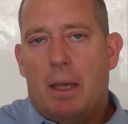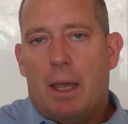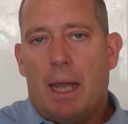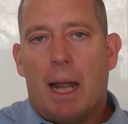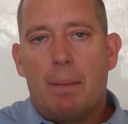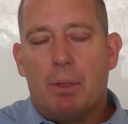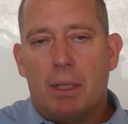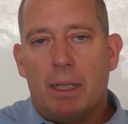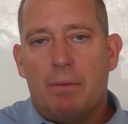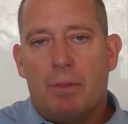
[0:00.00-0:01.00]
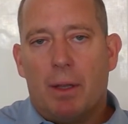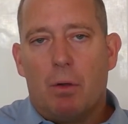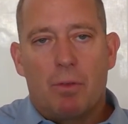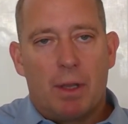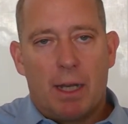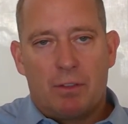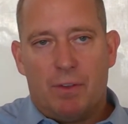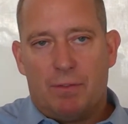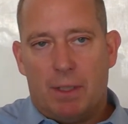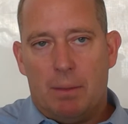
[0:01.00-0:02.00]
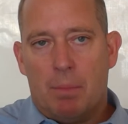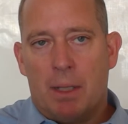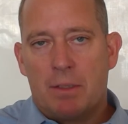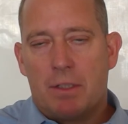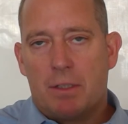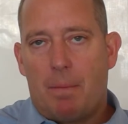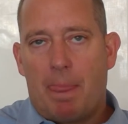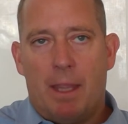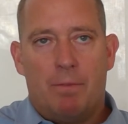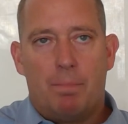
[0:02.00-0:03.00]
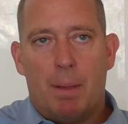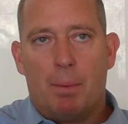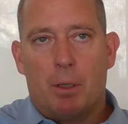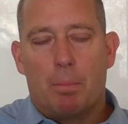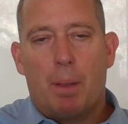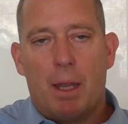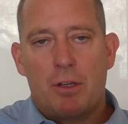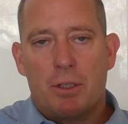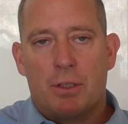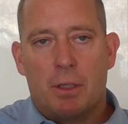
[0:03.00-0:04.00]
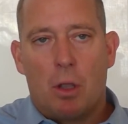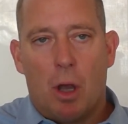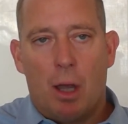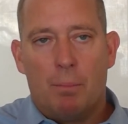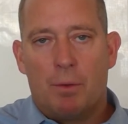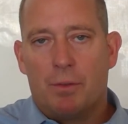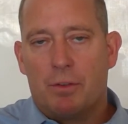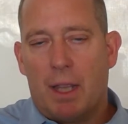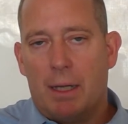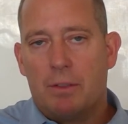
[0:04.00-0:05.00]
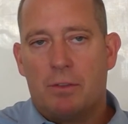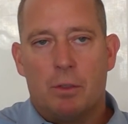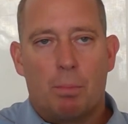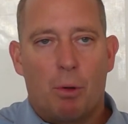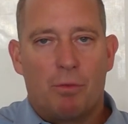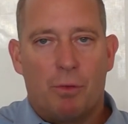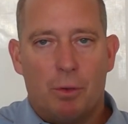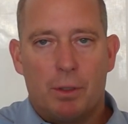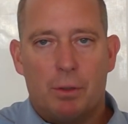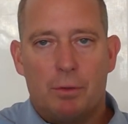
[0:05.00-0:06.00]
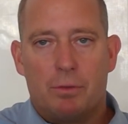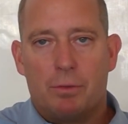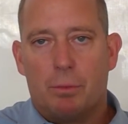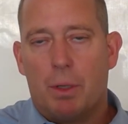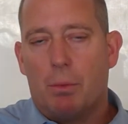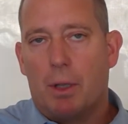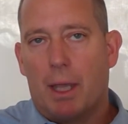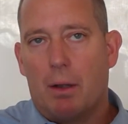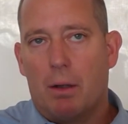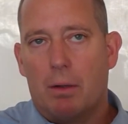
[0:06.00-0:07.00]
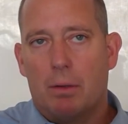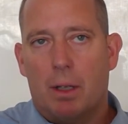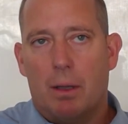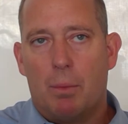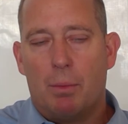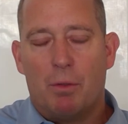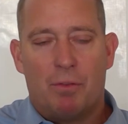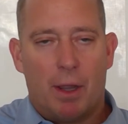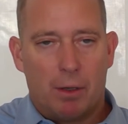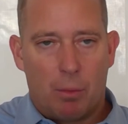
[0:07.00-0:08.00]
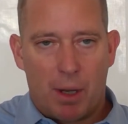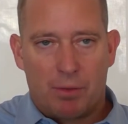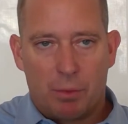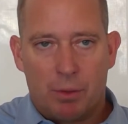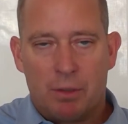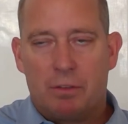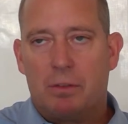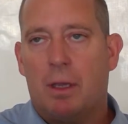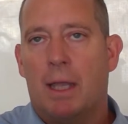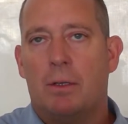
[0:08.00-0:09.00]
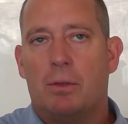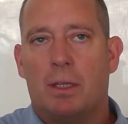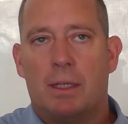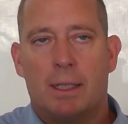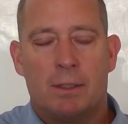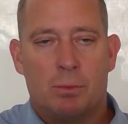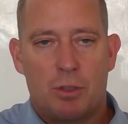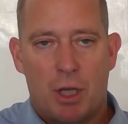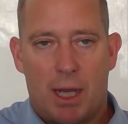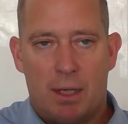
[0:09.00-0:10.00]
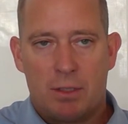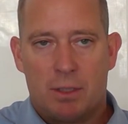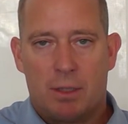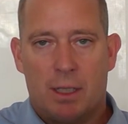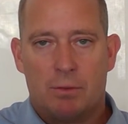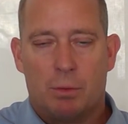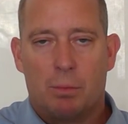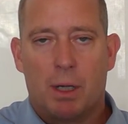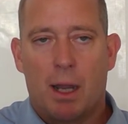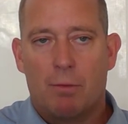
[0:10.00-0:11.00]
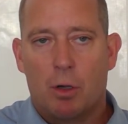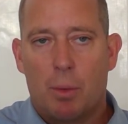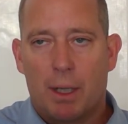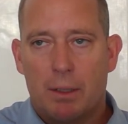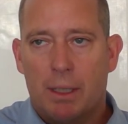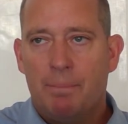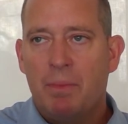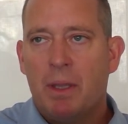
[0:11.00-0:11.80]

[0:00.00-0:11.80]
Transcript: And I believe that over the next 15 months, if people are patient and calm with their tenants and their portfolios, we will find our way through this. I do think things will change and things will recover quickly.